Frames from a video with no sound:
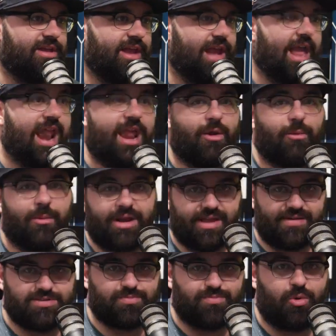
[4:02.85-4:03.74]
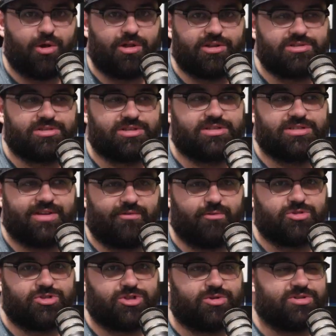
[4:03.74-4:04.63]
Again, I don't want to give spoilers because
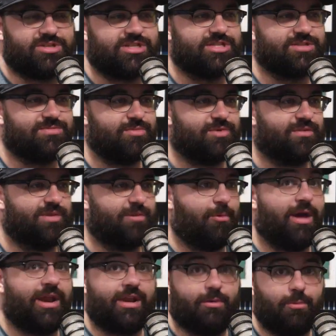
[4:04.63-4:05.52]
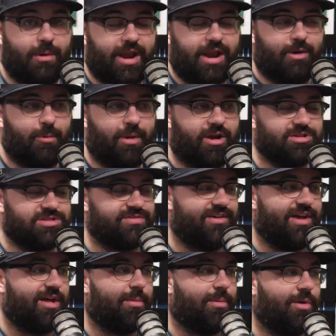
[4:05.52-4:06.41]
everyone should go see this movie when and where it's
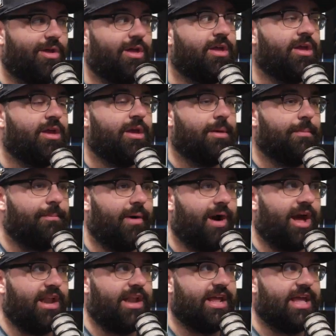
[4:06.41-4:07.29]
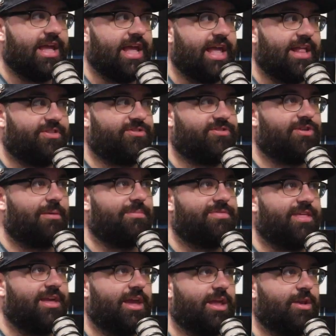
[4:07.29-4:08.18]
available, but it's
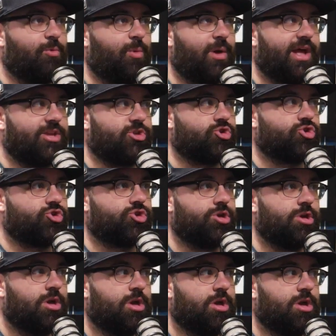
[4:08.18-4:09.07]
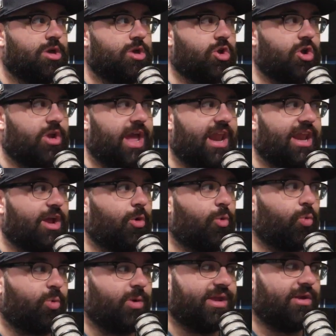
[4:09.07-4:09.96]
something in which you're getting a
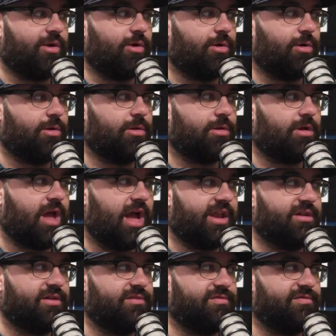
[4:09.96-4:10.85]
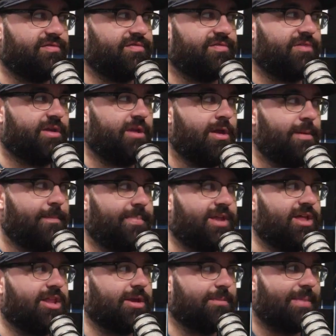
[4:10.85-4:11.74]
real kind of
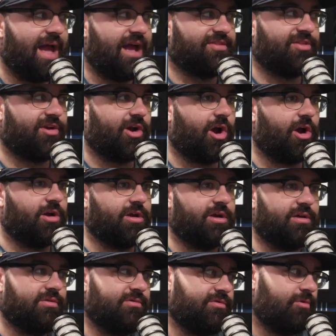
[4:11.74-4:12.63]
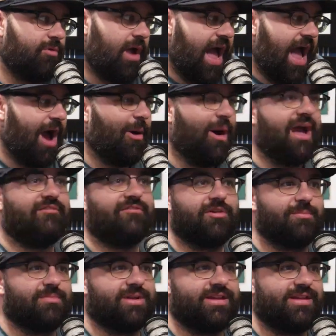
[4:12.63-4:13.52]
peeling back the curtain of how
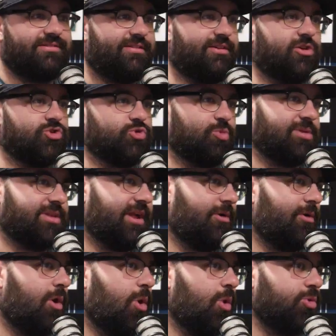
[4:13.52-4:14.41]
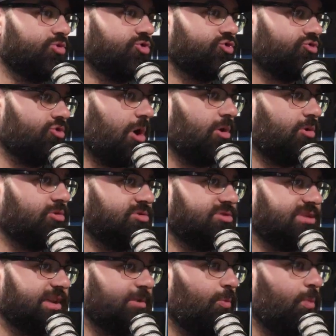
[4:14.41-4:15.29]
everybody deals with their own
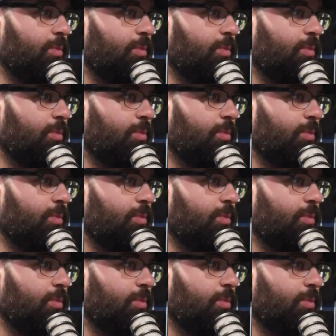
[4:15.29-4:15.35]
struggles and